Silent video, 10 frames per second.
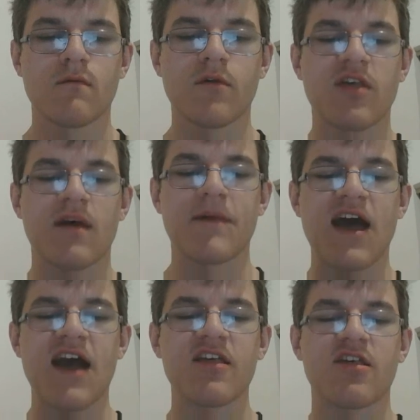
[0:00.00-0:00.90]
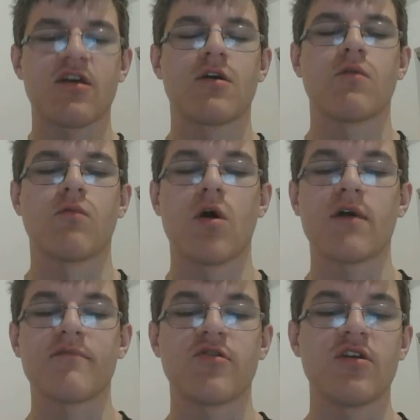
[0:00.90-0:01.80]
What's up, guys?
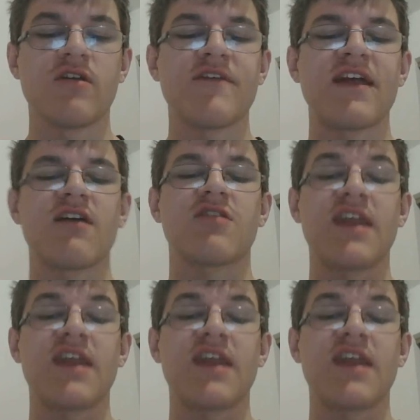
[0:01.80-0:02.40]
Welcome to a new video.